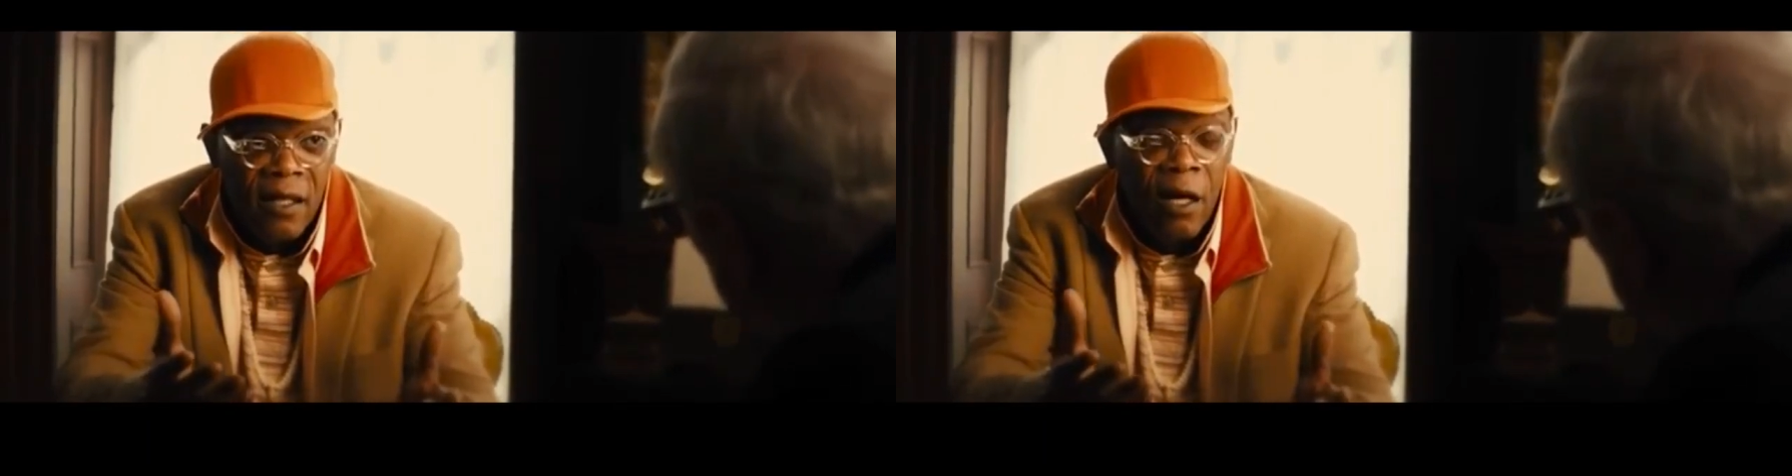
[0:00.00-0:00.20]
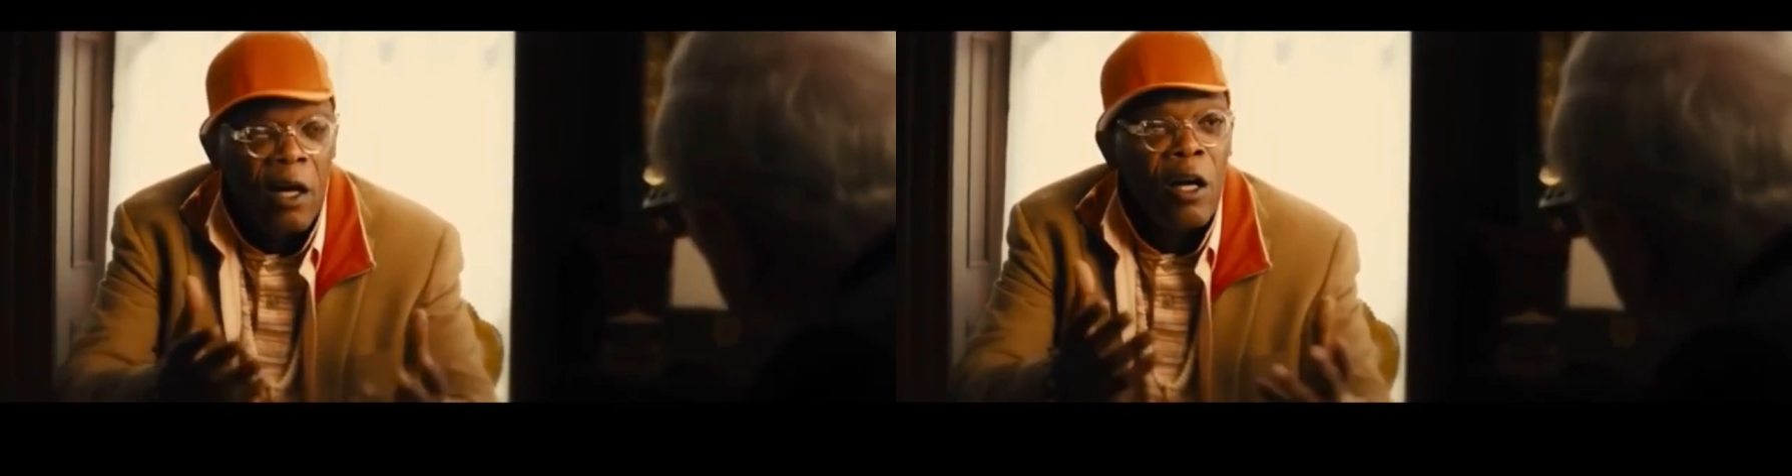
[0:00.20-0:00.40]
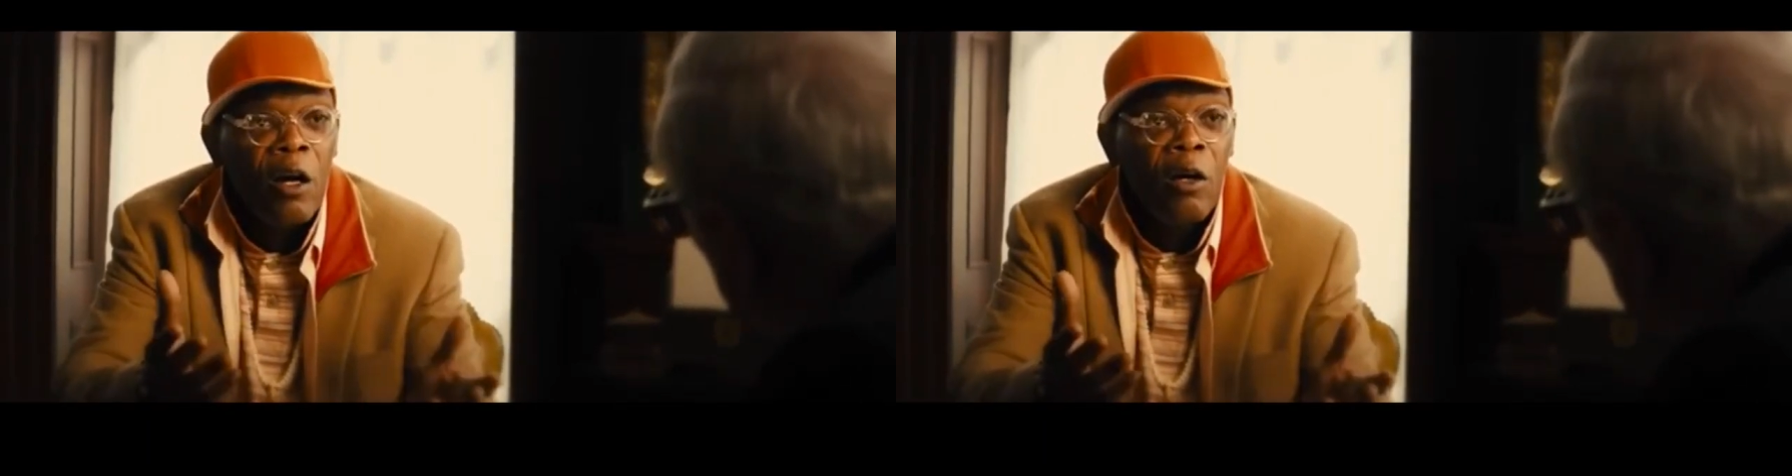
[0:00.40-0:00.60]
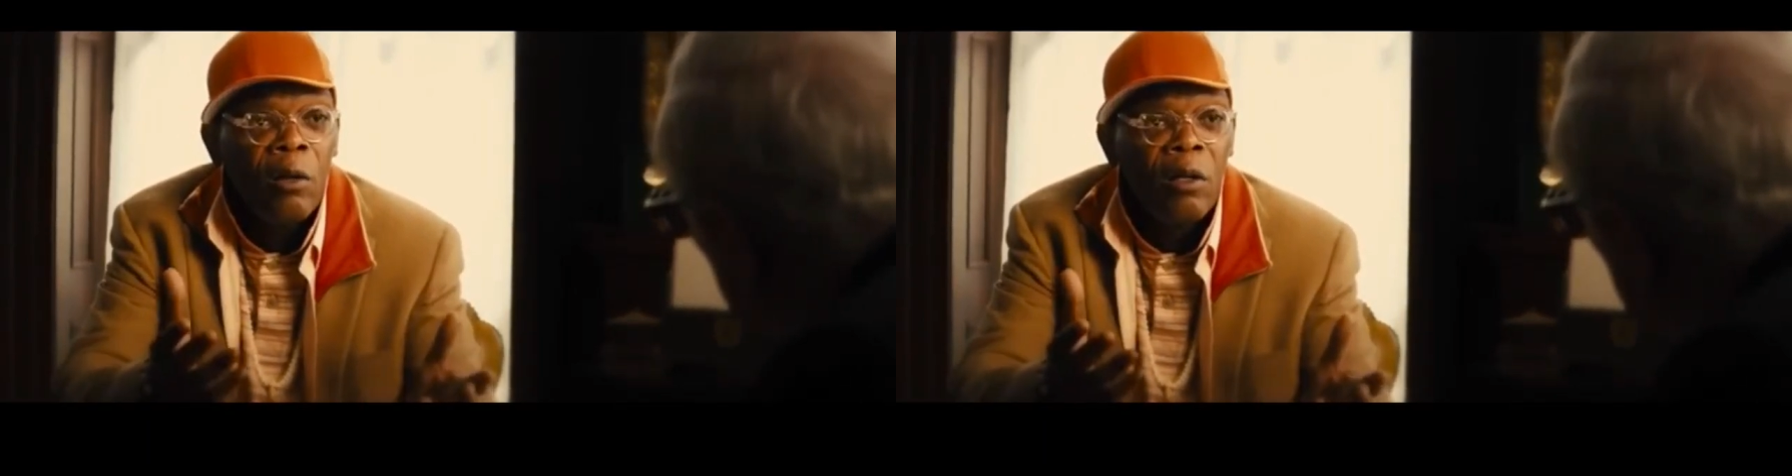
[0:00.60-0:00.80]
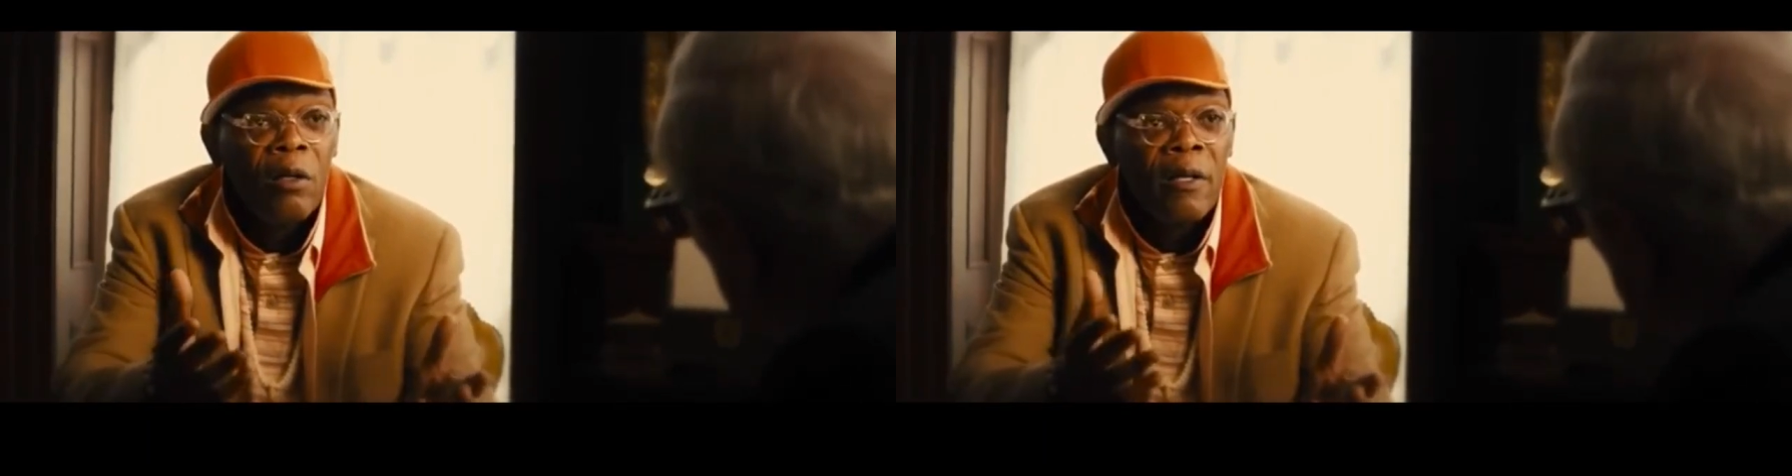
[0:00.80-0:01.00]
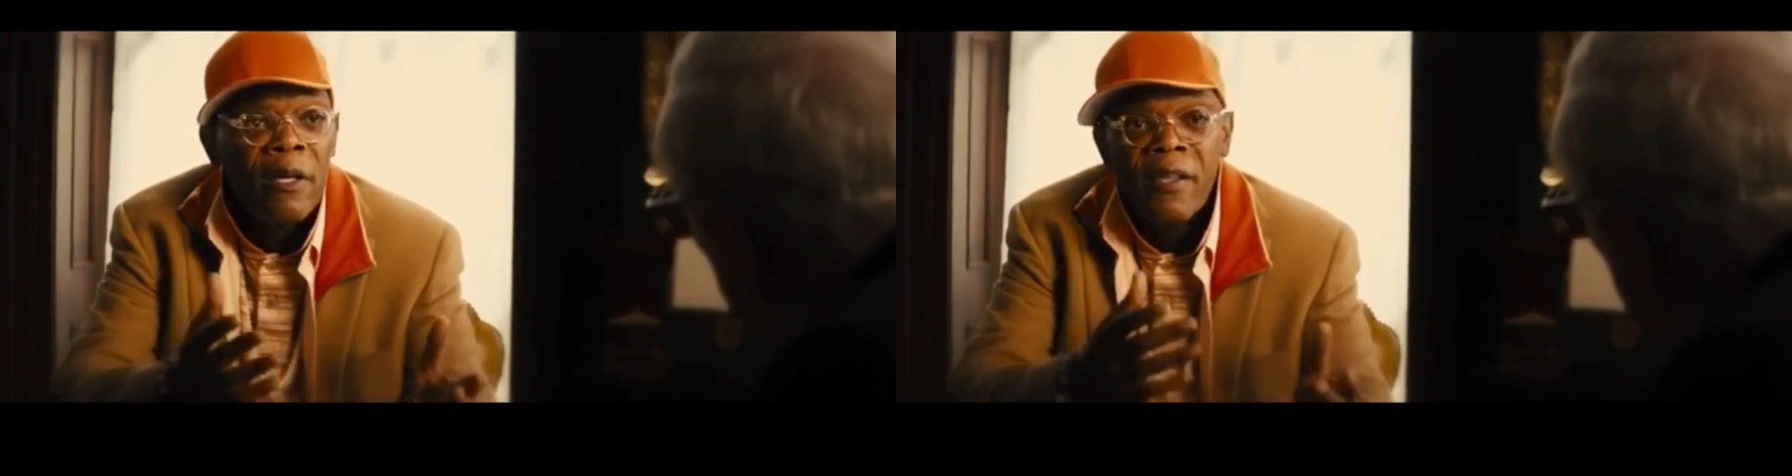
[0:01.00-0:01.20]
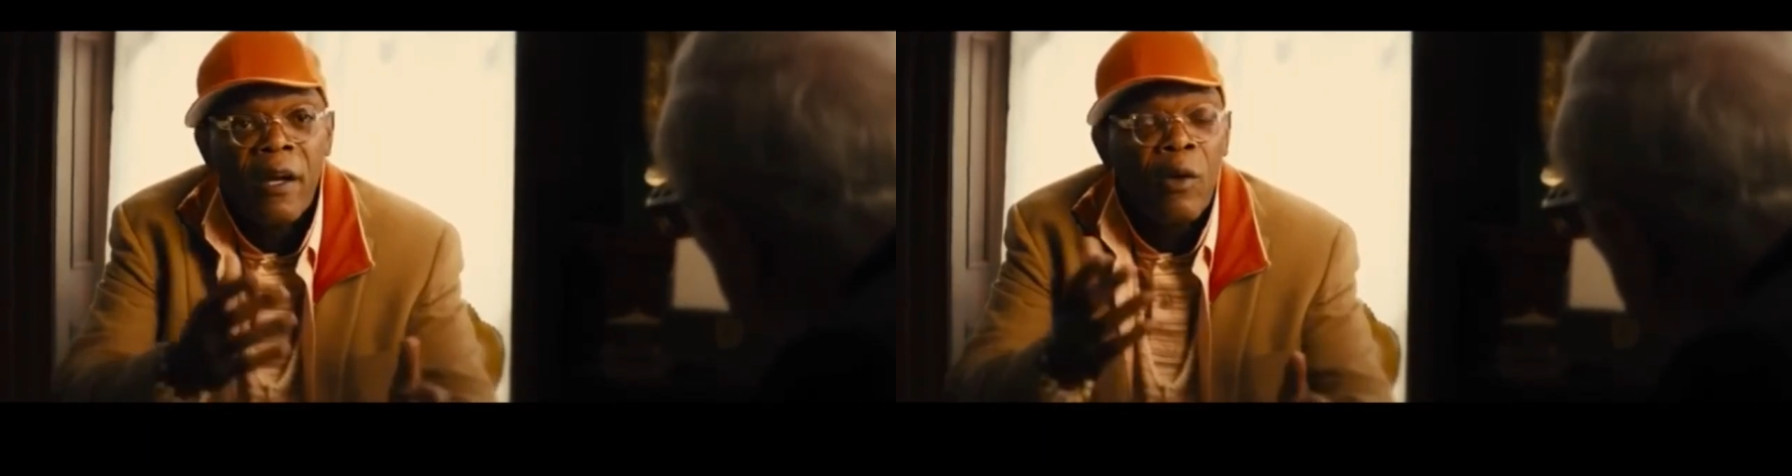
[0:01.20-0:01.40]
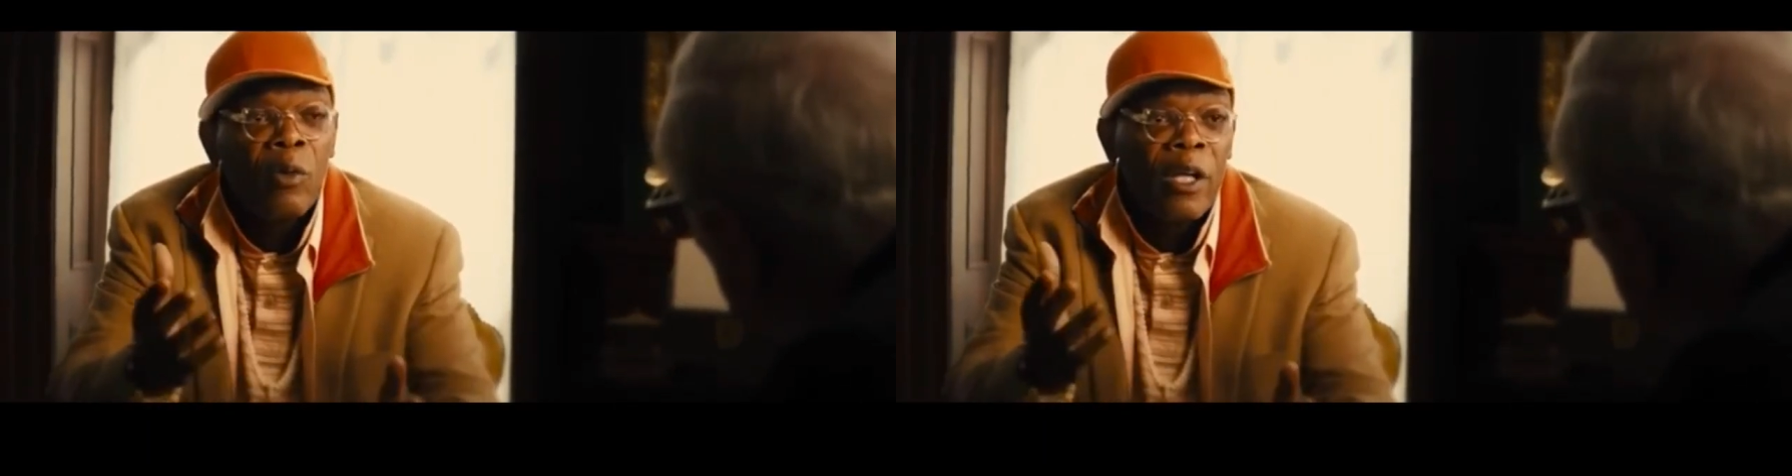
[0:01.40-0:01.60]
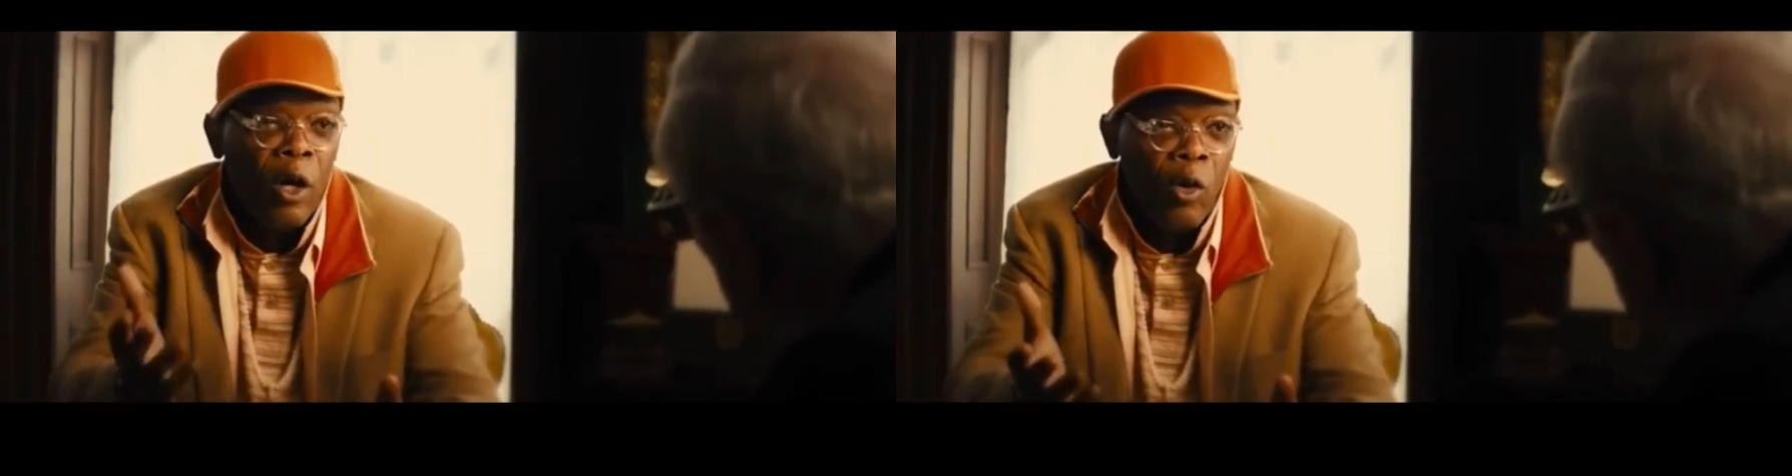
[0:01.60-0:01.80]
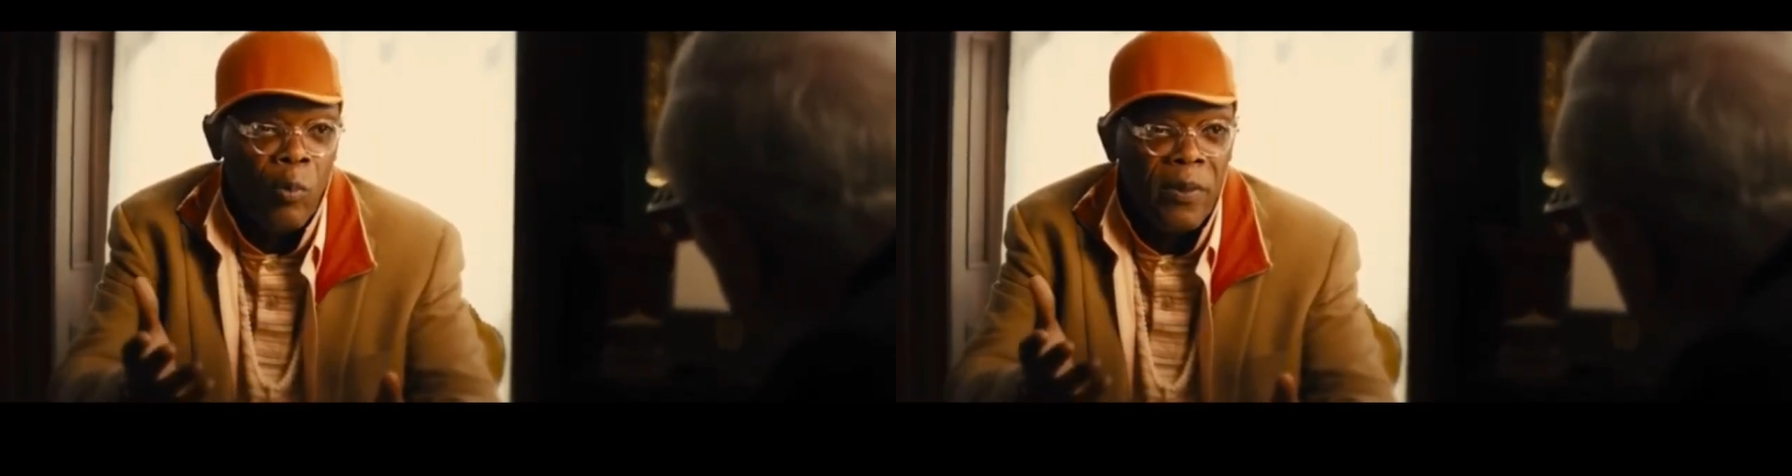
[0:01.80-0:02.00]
A coal is our only hope.